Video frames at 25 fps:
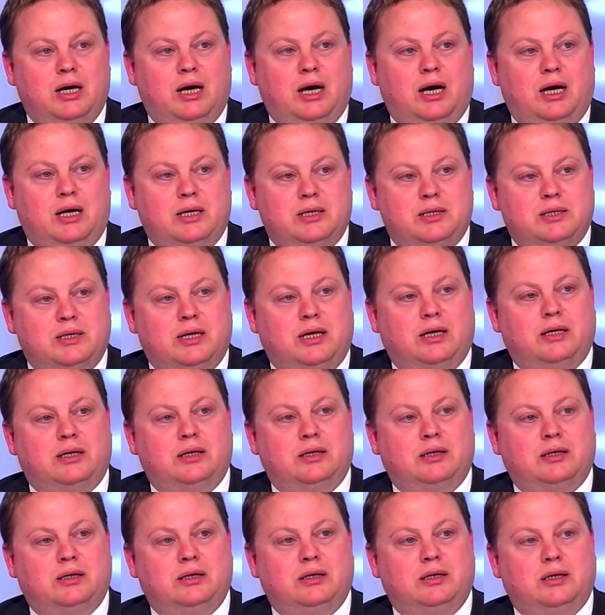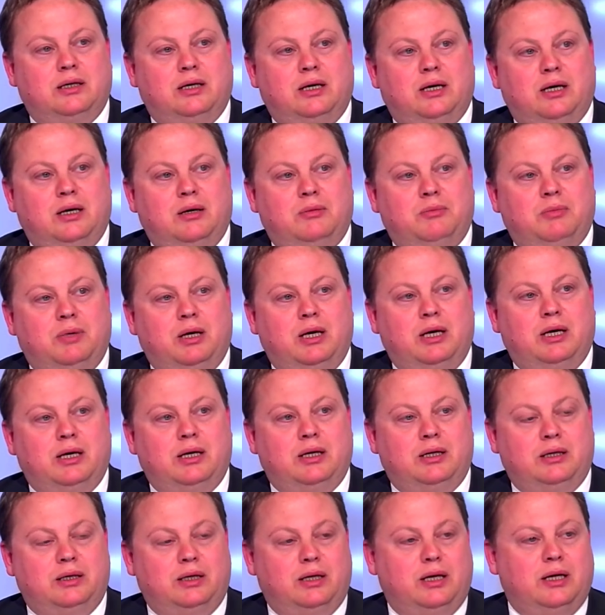are starting um,
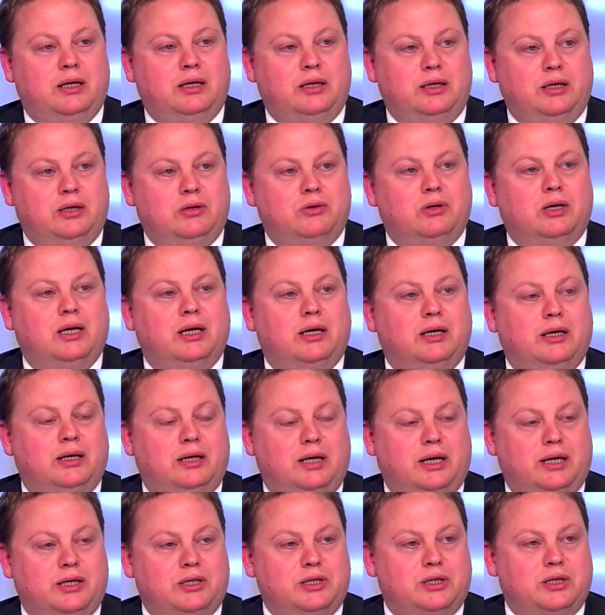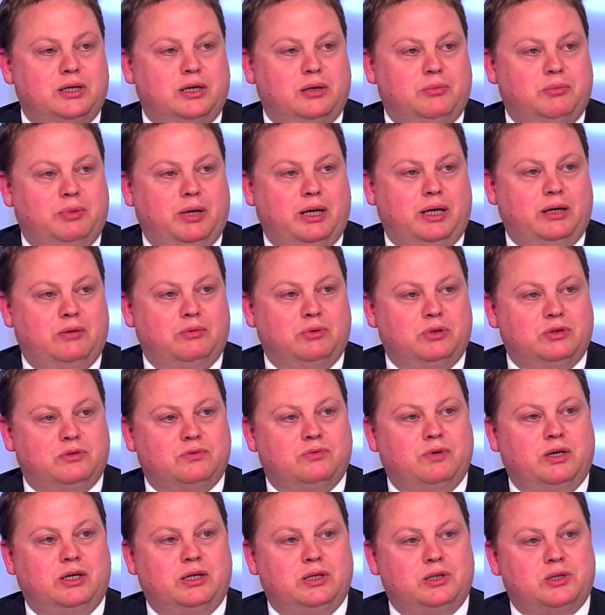an, an, EU election campaign with
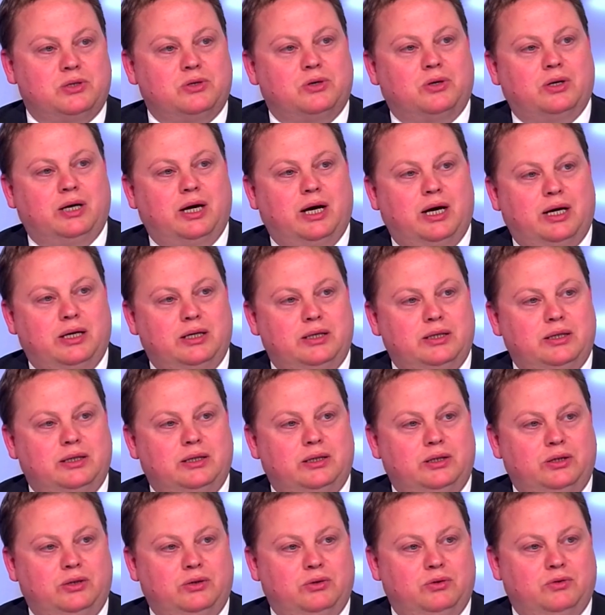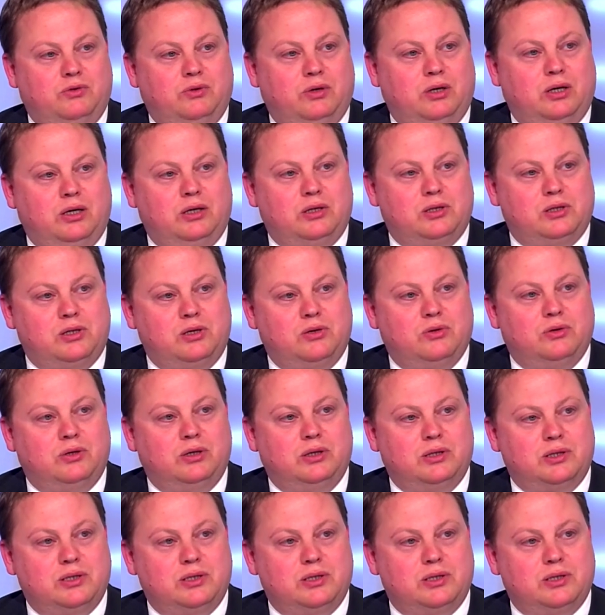very strong anti-EU uh, slogans.